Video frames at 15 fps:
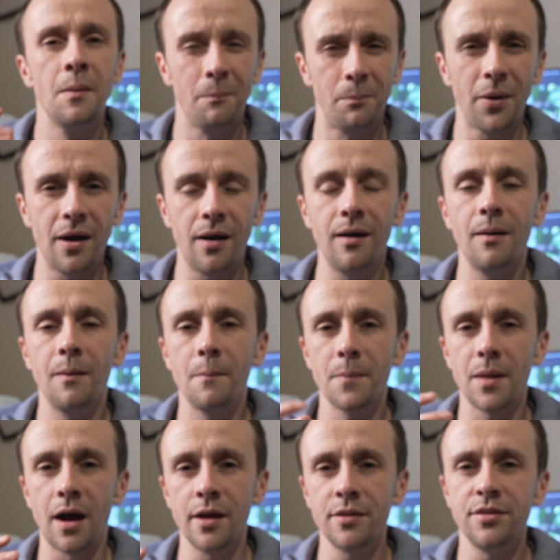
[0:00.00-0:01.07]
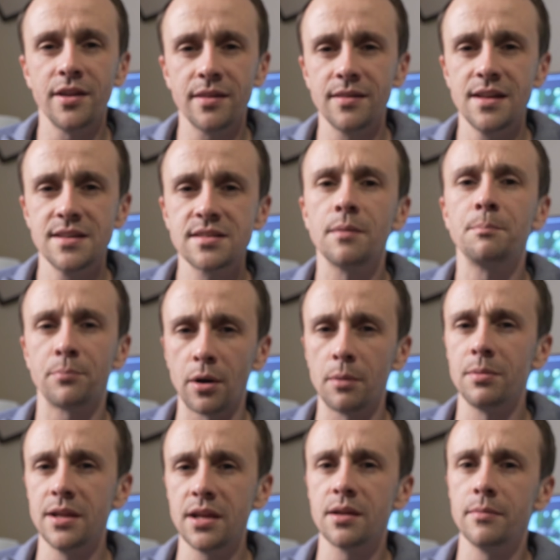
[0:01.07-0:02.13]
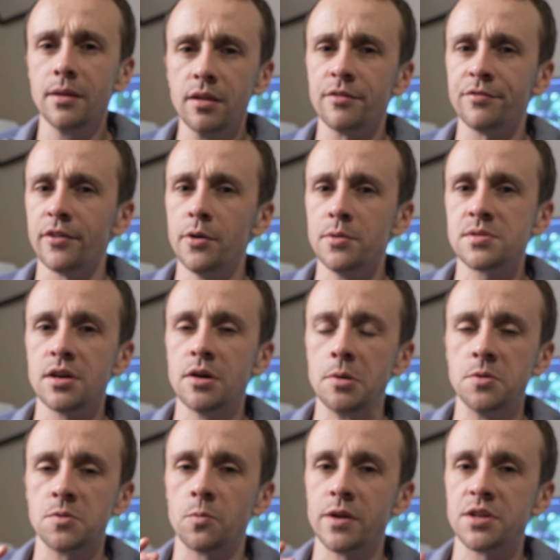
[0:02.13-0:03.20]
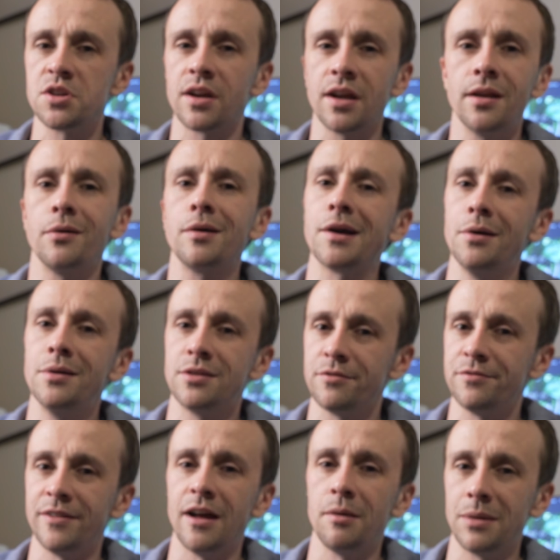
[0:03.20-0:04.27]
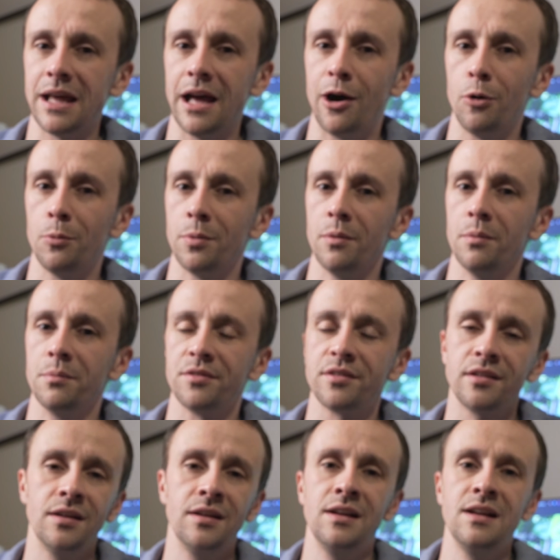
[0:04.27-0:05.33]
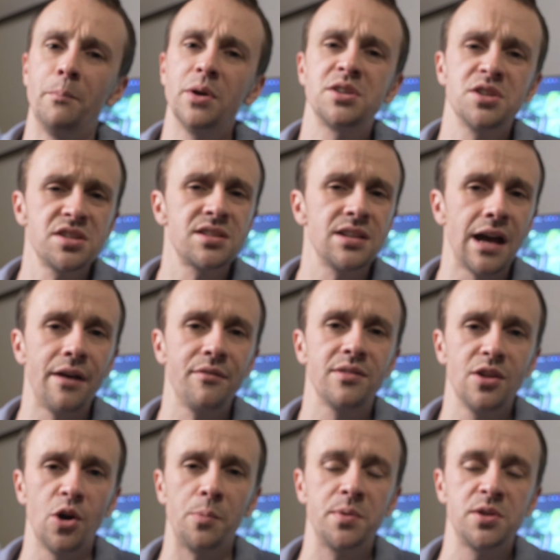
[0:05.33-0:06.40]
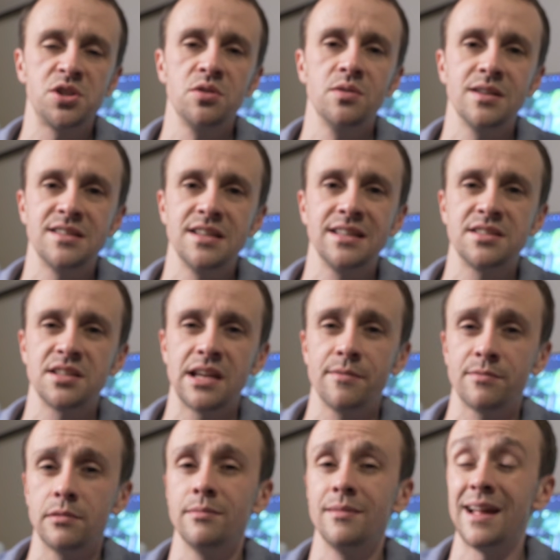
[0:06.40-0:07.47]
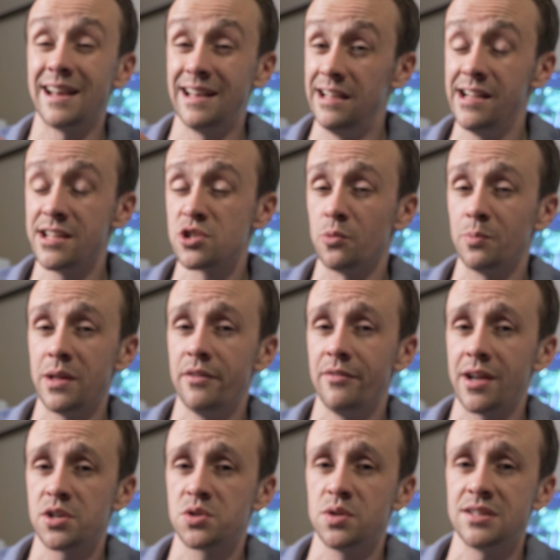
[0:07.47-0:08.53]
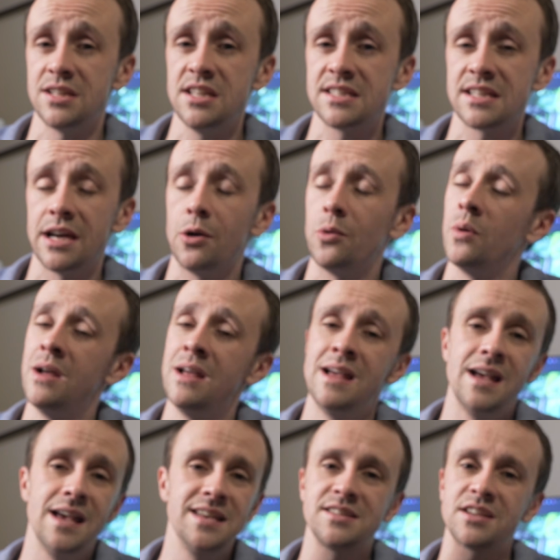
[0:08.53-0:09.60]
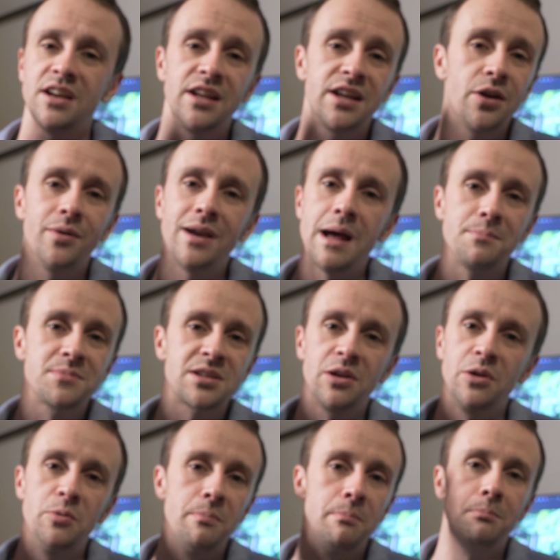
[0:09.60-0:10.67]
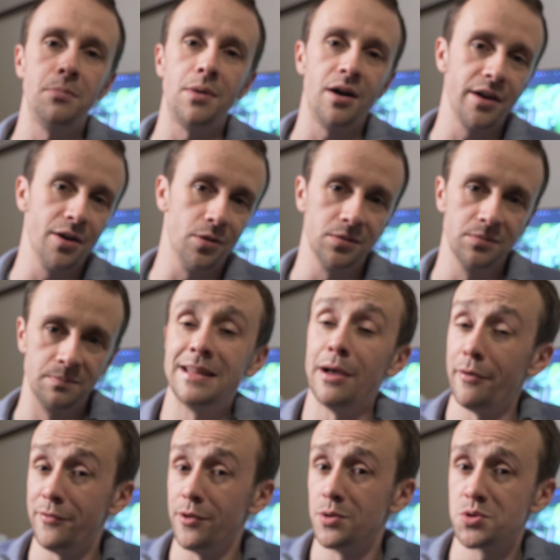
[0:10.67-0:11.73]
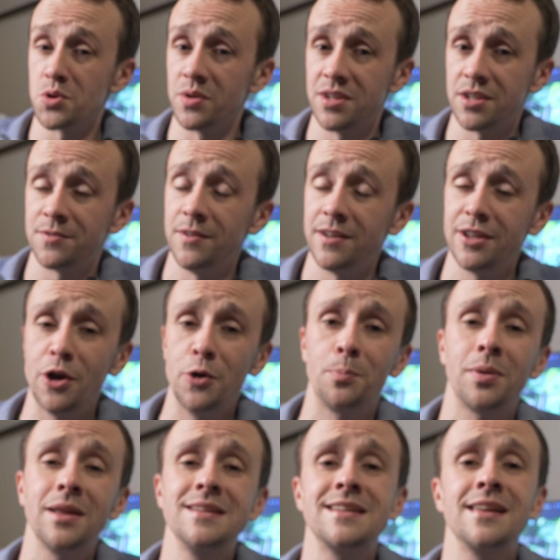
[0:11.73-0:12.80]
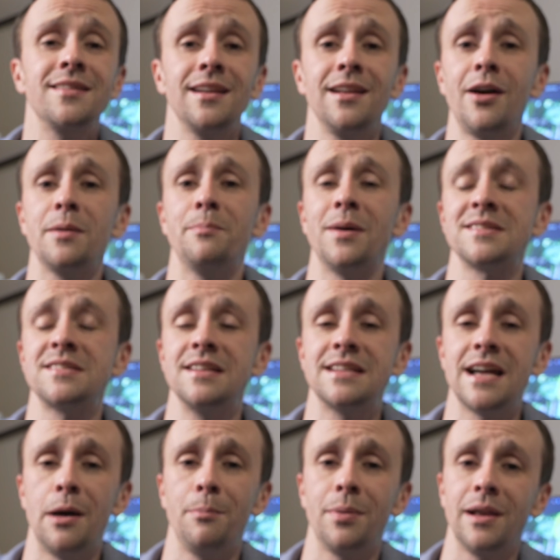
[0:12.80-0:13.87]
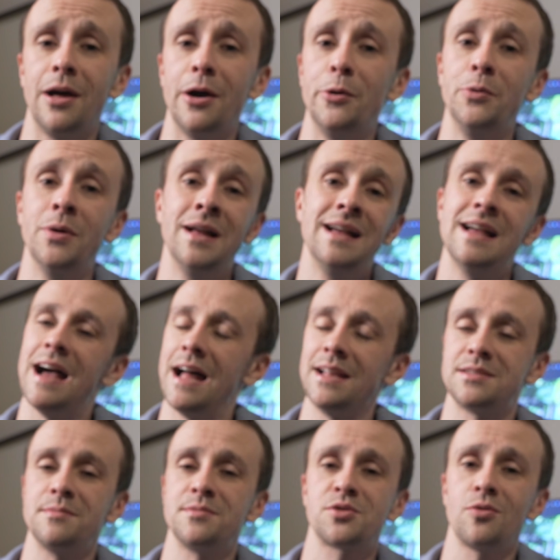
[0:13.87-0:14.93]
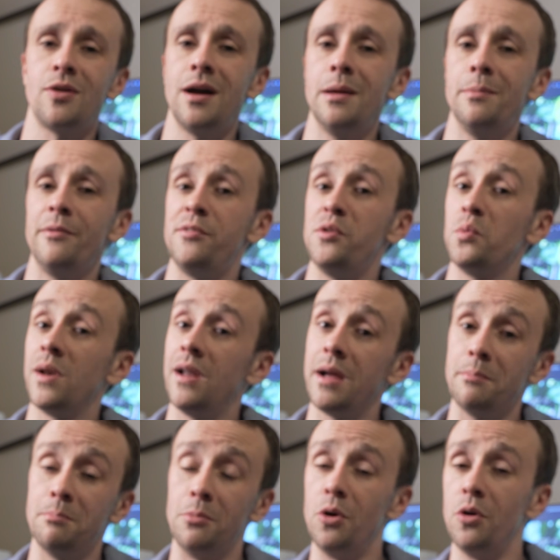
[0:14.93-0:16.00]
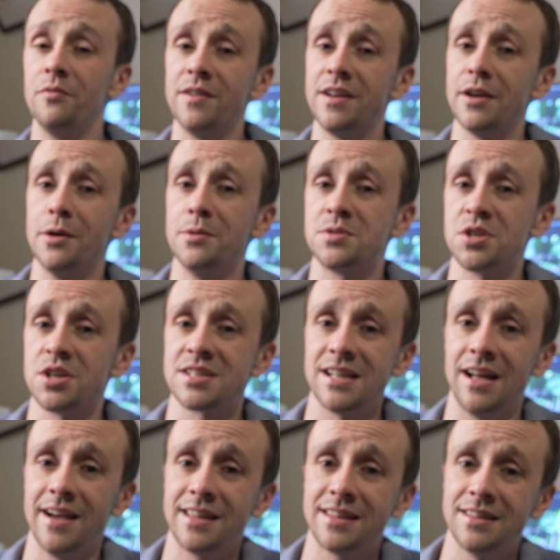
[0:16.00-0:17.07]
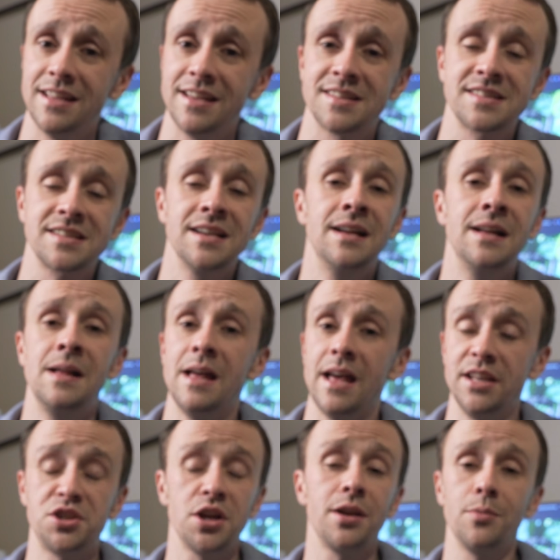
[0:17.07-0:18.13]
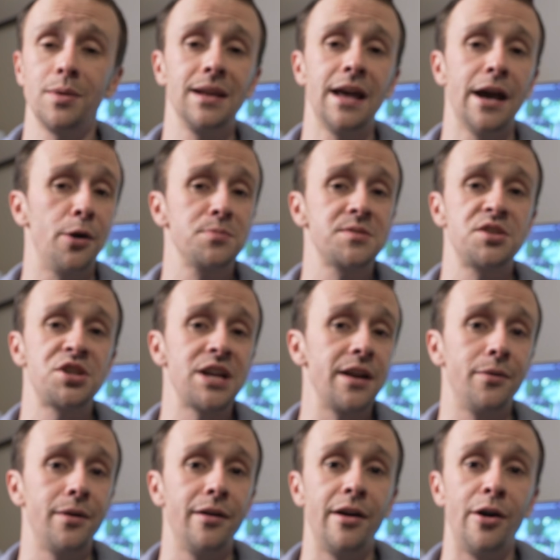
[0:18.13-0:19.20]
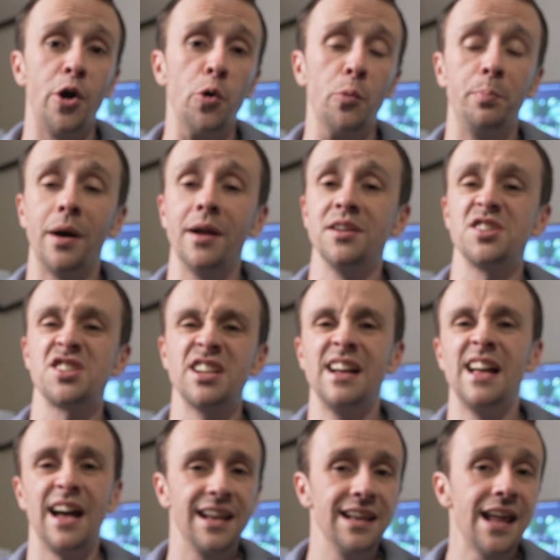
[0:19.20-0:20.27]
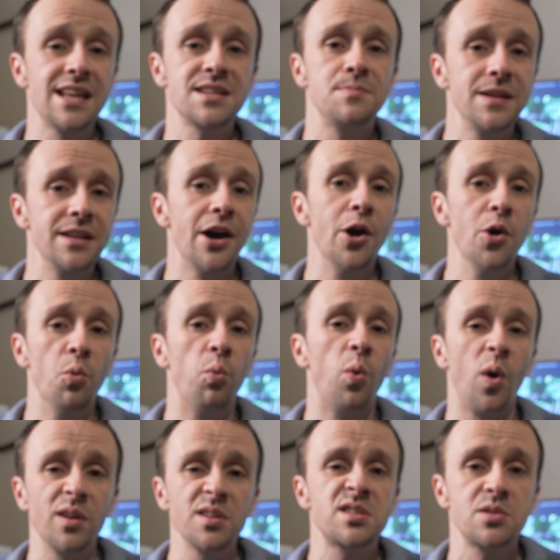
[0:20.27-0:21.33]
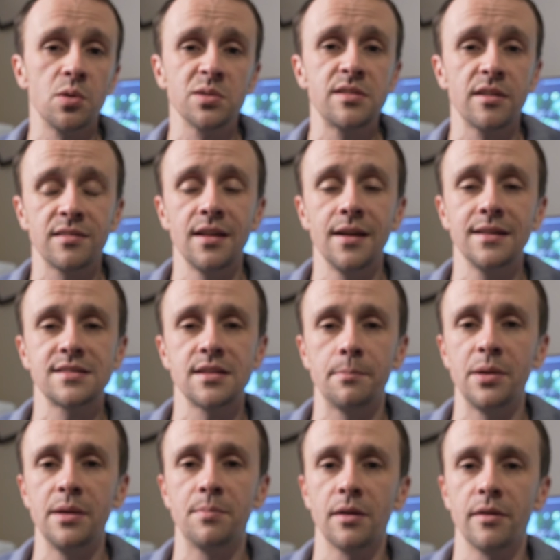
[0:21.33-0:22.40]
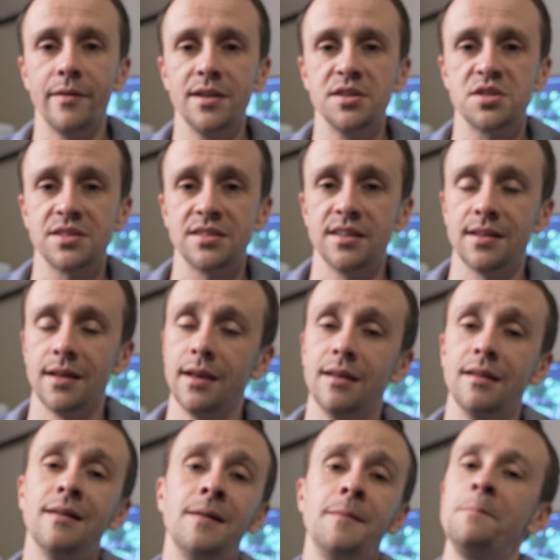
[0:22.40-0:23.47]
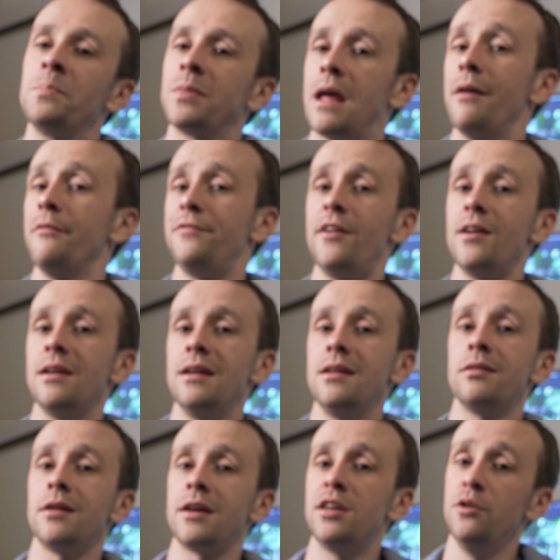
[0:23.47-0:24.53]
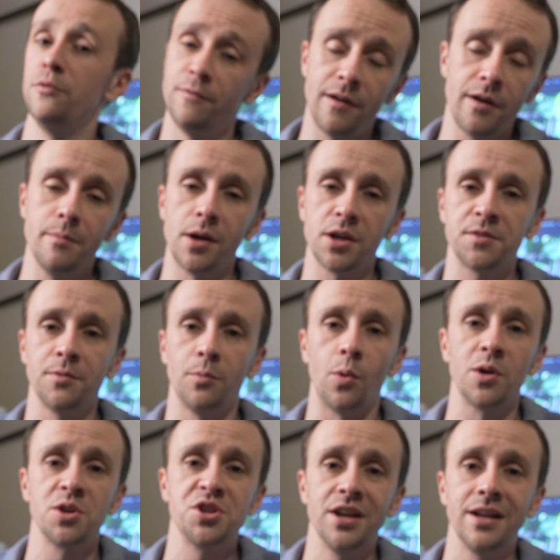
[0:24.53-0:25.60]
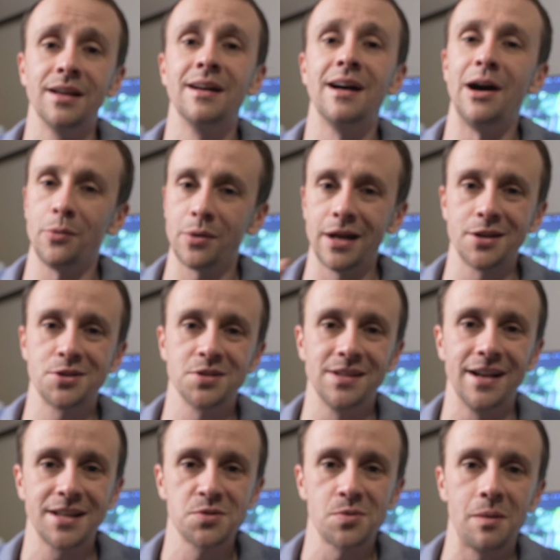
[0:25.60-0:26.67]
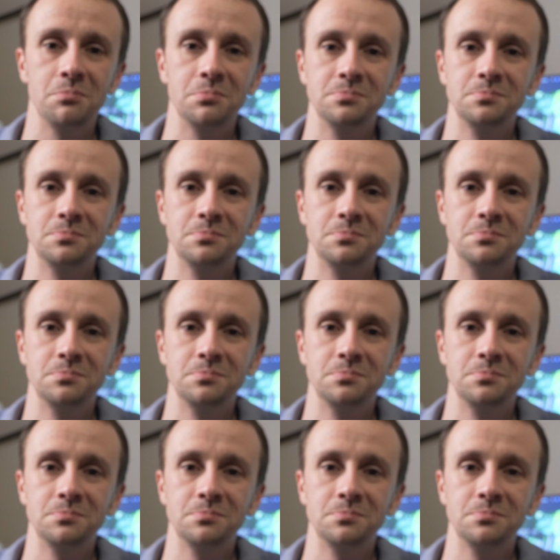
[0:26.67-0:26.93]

But I think these are probably going to be the photos which are going to go into family albums. But just having the opportunity to give them that little bit of extra detail is going to go an absolute mile. Now, if you enjoyed this video, please hit the like button down below and subscribe if you'd like more videos just like this. It genuinely helps the channel out a whole bunch and lets me know what sort of things that people are interested in. And finally, thank you very much for watching. I'll catch you in the next one.